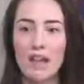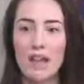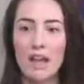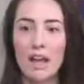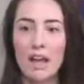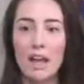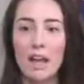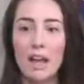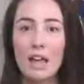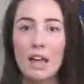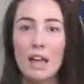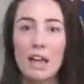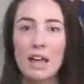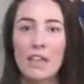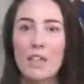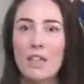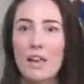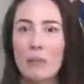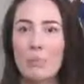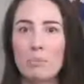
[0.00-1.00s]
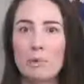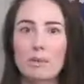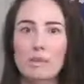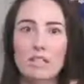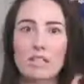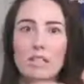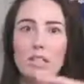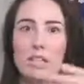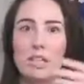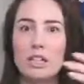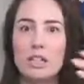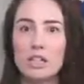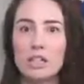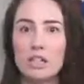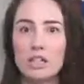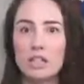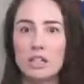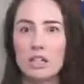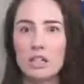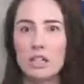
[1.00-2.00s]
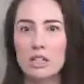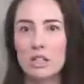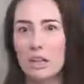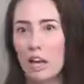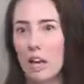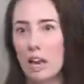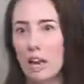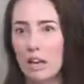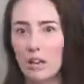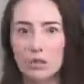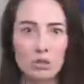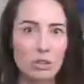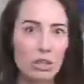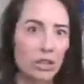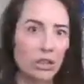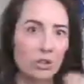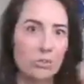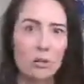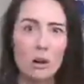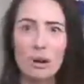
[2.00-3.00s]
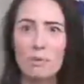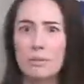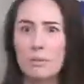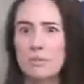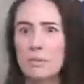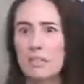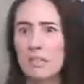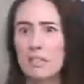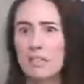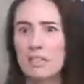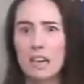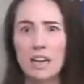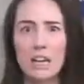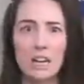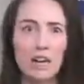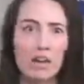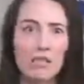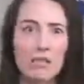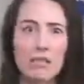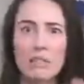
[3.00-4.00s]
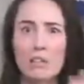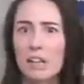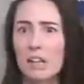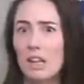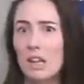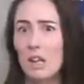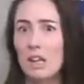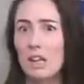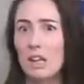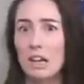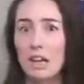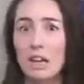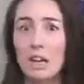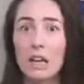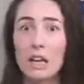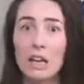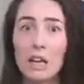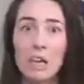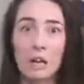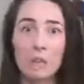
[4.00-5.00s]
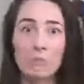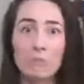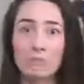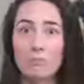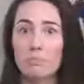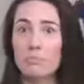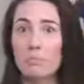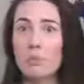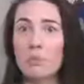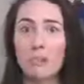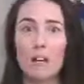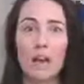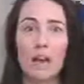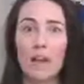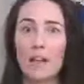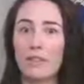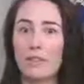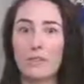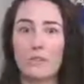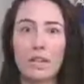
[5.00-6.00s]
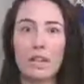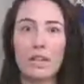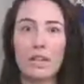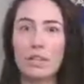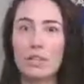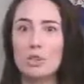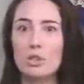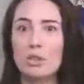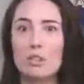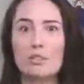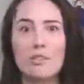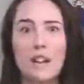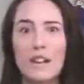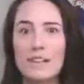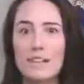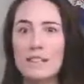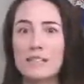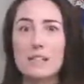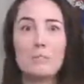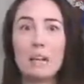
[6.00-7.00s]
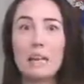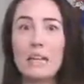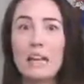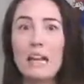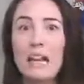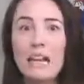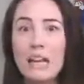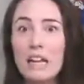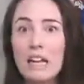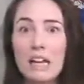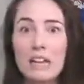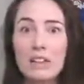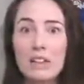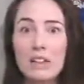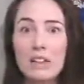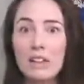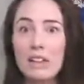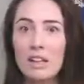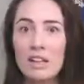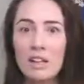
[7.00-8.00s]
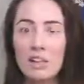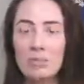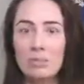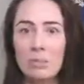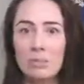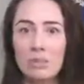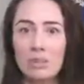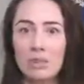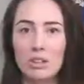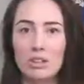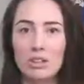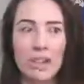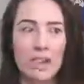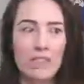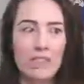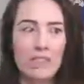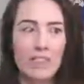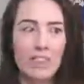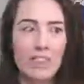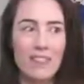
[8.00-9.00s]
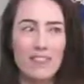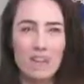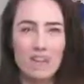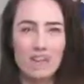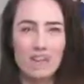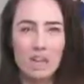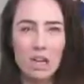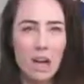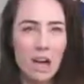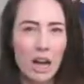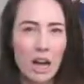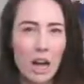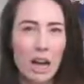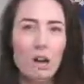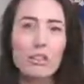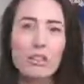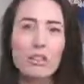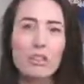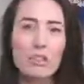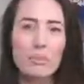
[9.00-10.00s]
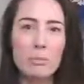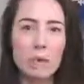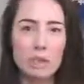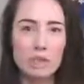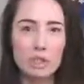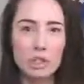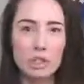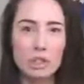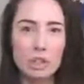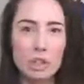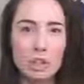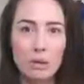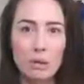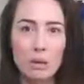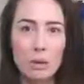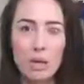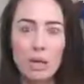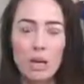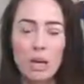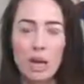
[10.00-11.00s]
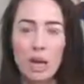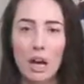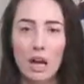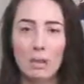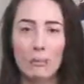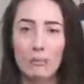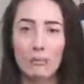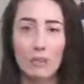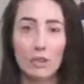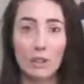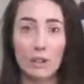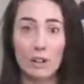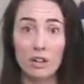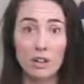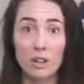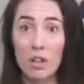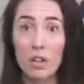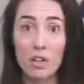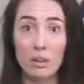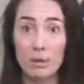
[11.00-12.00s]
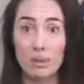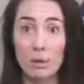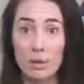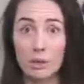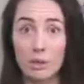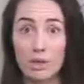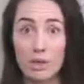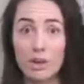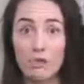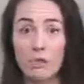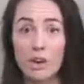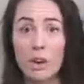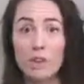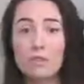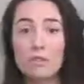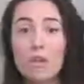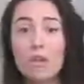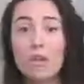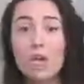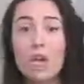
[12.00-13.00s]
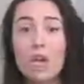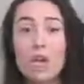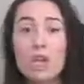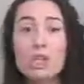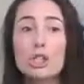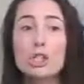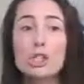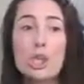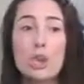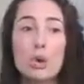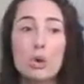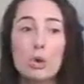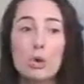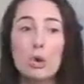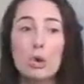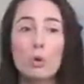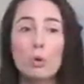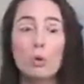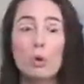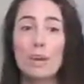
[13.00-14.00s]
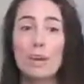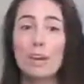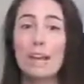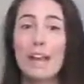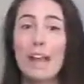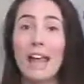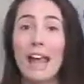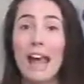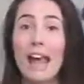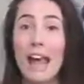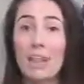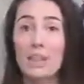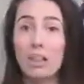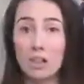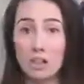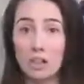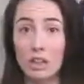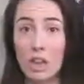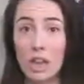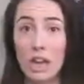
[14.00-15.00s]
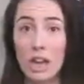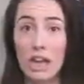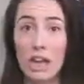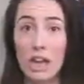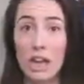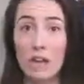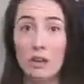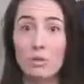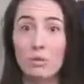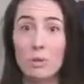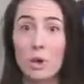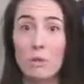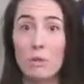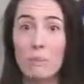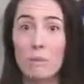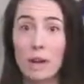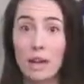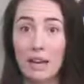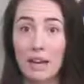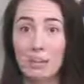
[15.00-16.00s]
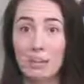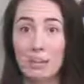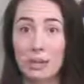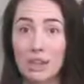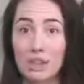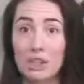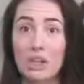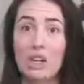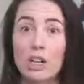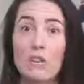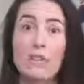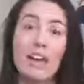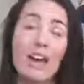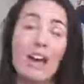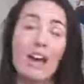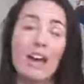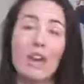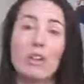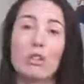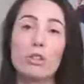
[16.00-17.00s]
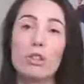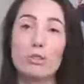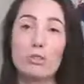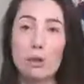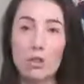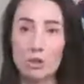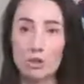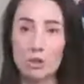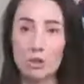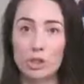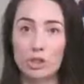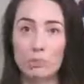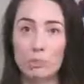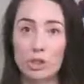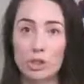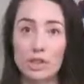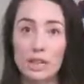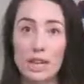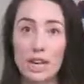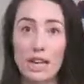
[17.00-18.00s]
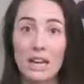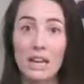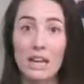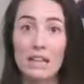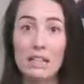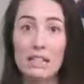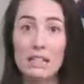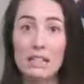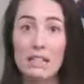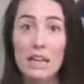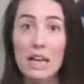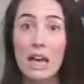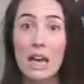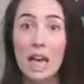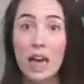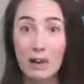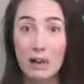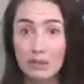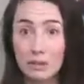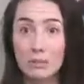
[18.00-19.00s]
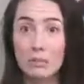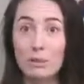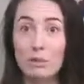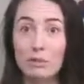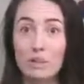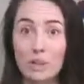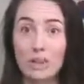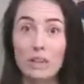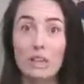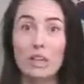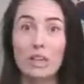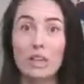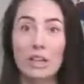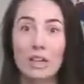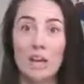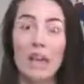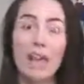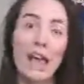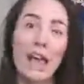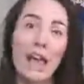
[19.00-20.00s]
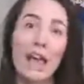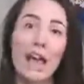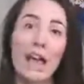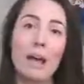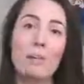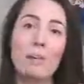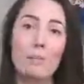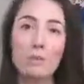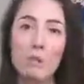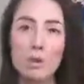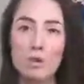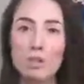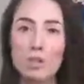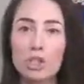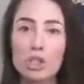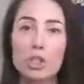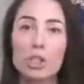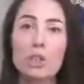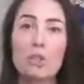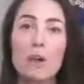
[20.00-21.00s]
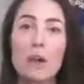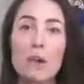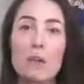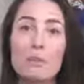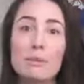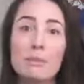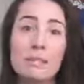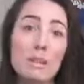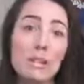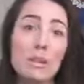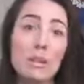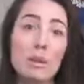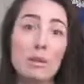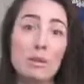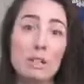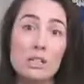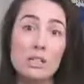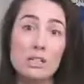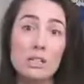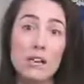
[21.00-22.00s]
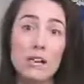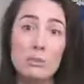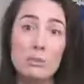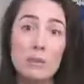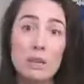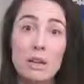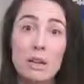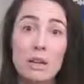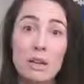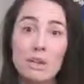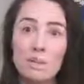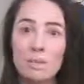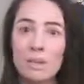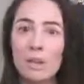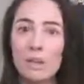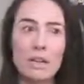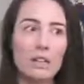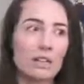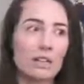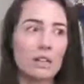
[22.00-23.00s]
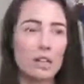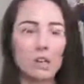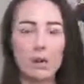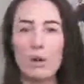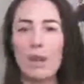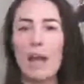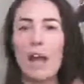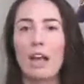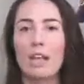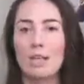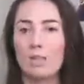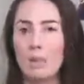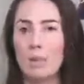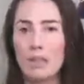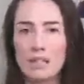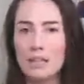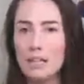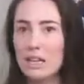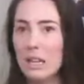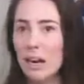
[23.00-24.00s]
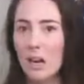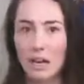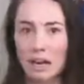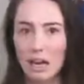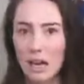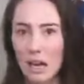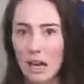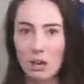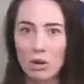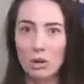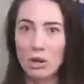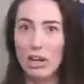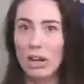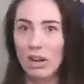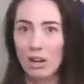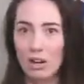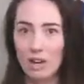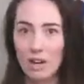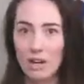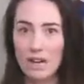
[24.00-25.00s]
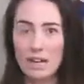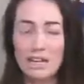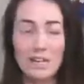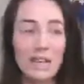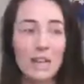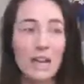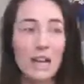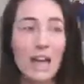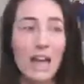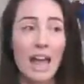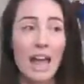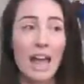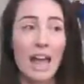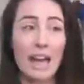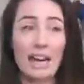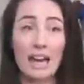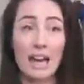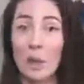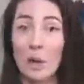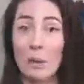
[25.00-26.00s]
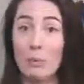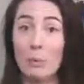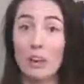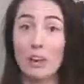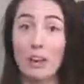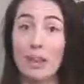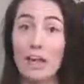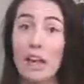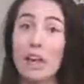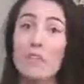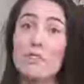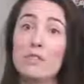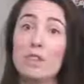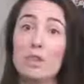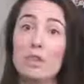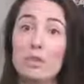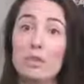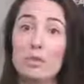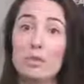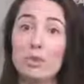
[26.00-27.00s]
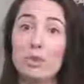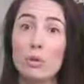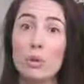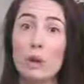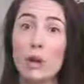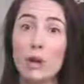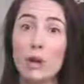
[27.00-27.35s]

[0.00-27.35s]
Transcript: that that person's going to just handle all their problems and take care of everything and like be at the ready to advise them on any and everything that comes up in their life. And that's not healthy mentorship for either person involved. So what it can look like, and what my impression of a healthy mentorship looks like, is having it be very clear, like, hey, I'm approaching you, I'm seeking wisdom in, XYZ area or areas. And I would love to